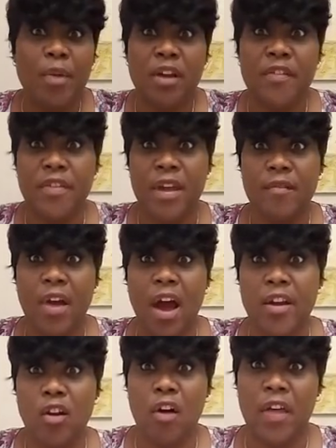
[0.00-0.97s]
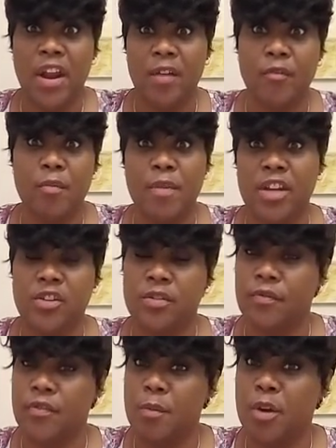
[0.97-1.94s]
because they've gotten all that
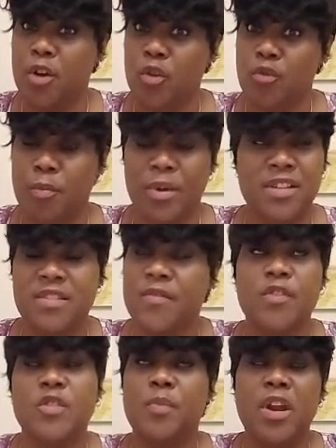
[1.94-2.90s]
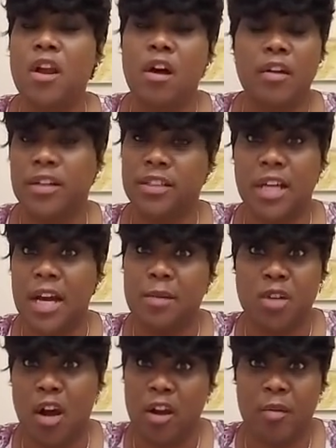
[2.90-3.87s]
information from a guru. Because if they're spending all their time
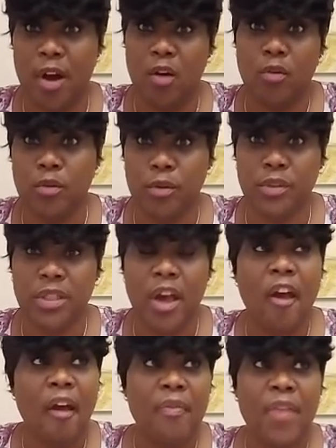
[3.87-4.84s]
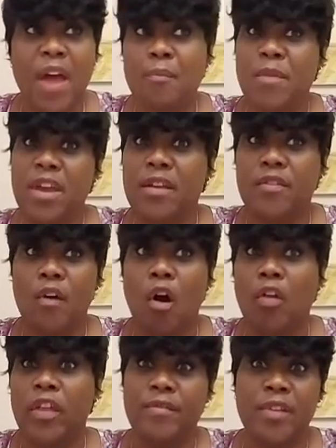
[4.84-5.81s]
talking about gurus, that means
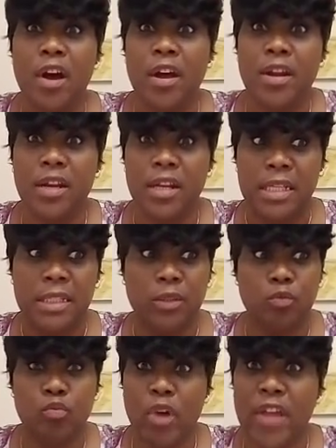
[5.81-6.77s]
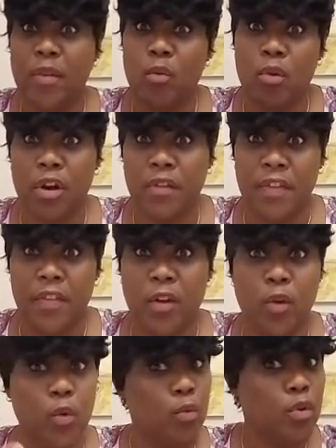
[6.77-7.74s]
all they've done is read the work that the
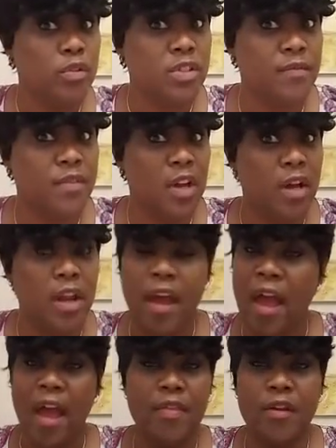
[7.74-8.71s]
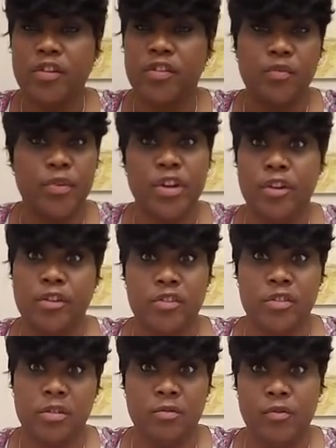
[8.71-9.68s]
gurus have done, and they're just
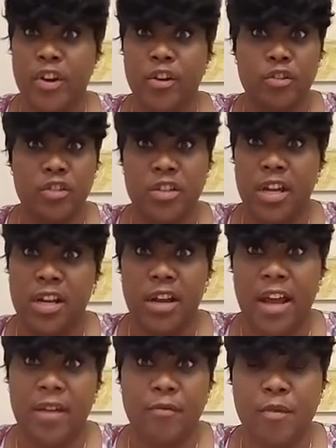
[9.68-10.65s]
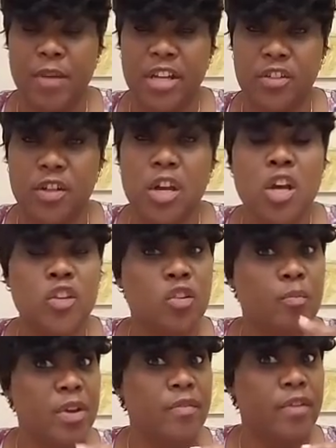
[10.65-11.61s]
regurgitating that information.
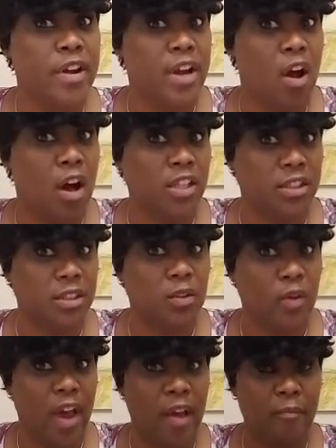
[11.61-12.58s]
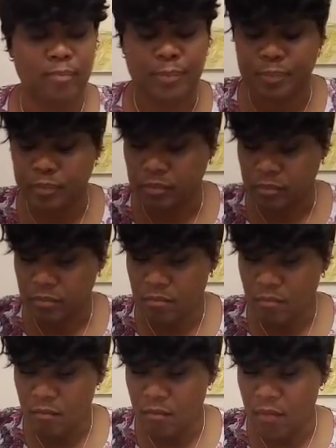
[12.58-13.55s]
So be very cautious, okay?
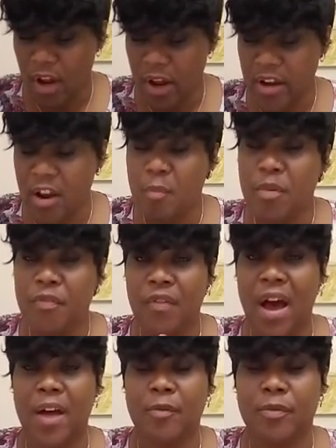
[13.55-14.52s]
And number 5,